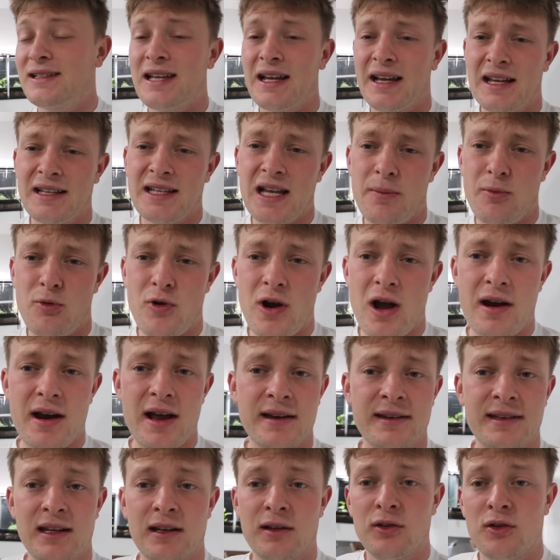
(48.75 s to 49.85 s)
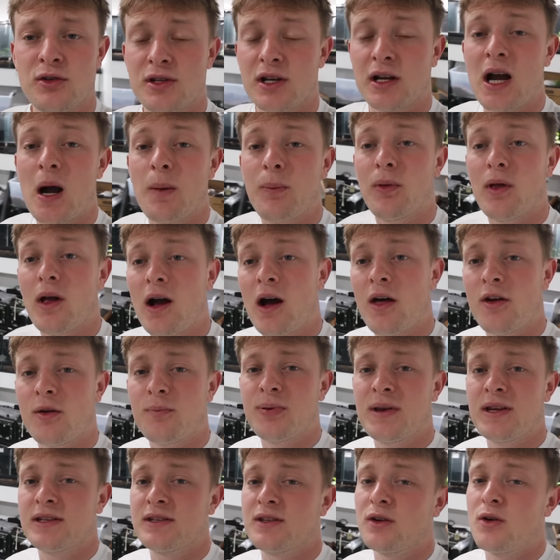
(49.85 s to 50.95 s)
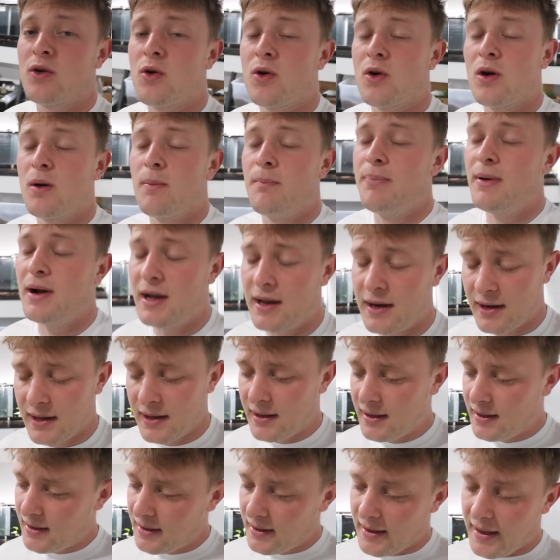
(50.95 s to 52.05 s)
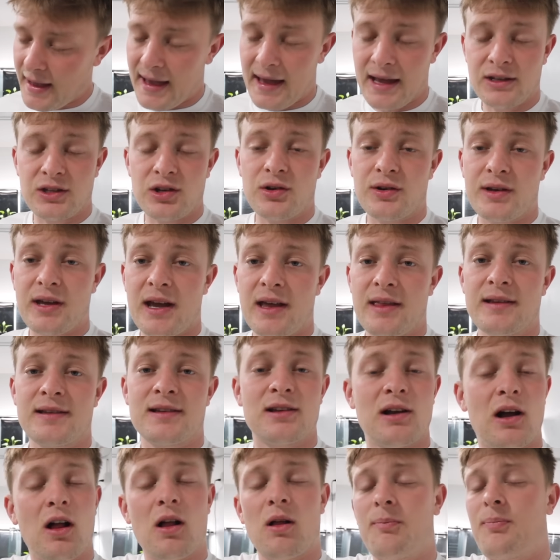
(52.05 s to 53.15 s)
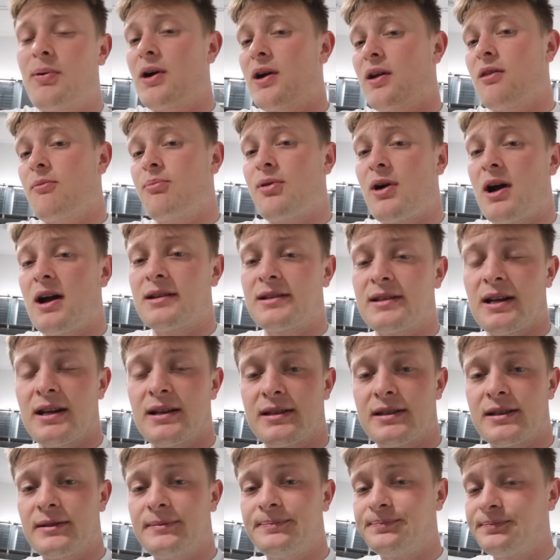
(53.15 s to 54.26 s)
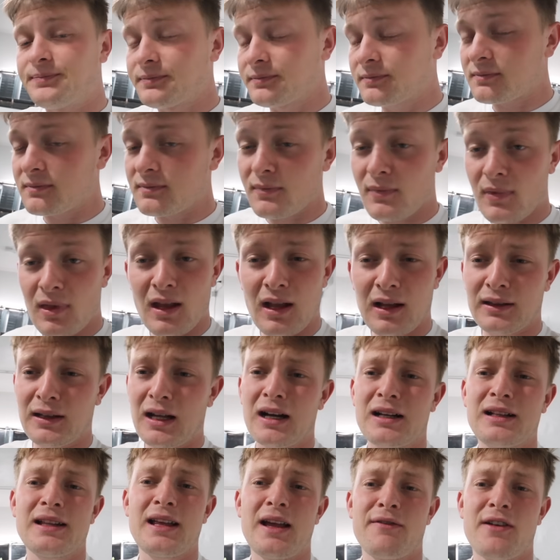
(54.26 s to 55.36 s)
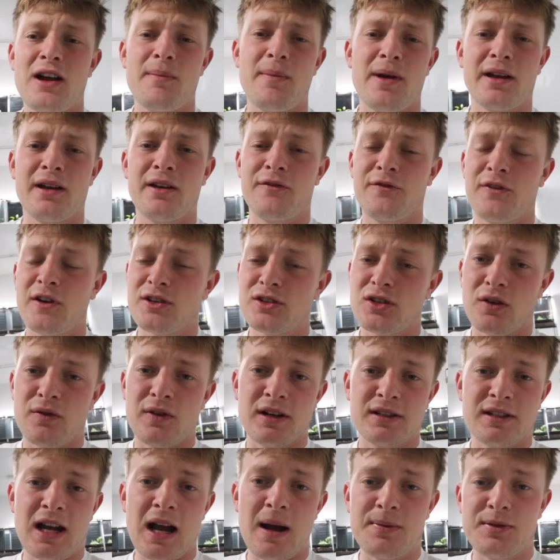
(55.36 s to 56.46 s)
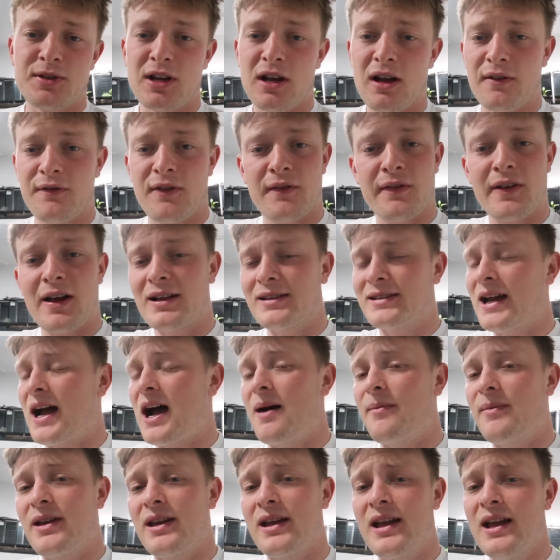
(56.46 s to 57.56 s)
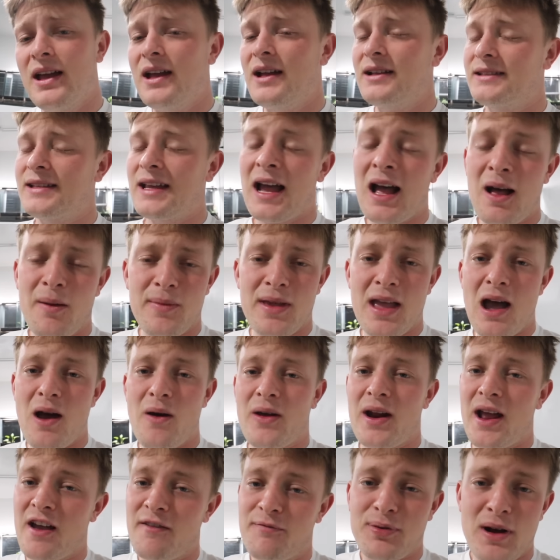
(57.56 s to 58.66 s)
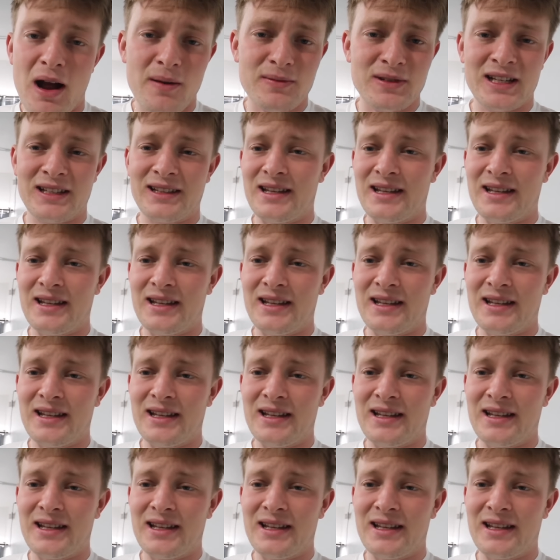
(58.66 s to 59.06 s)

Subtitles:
second time around I did lose a couple other pieces of coral, but hey, it's okay. This is all part of the process. Luckily, I've got my good friends over at Top Shelf. I've got Tommy to help me out when I have problems like